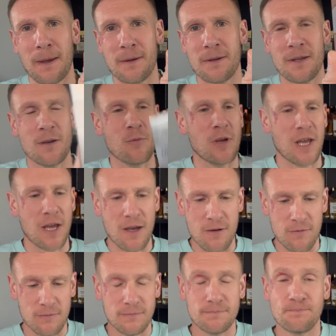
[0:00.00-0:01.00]
Here we
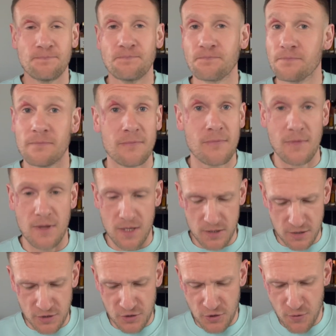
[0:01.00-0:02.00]
go. Let's
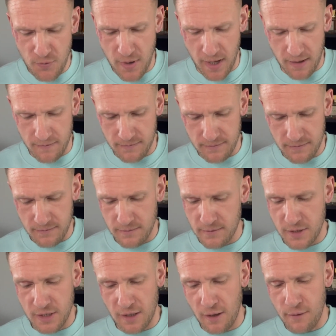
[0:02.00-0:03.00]
just do it.
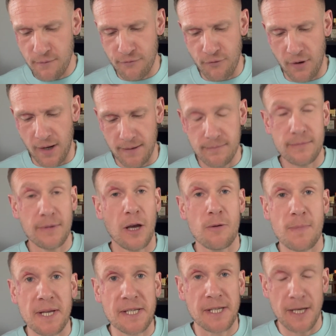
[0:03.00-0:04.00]
Let's go for it. No
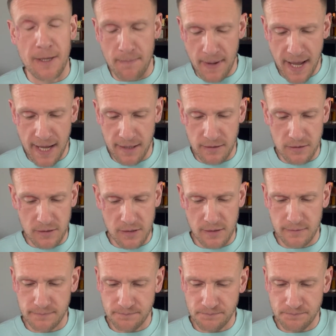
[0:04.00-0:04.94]
messing about.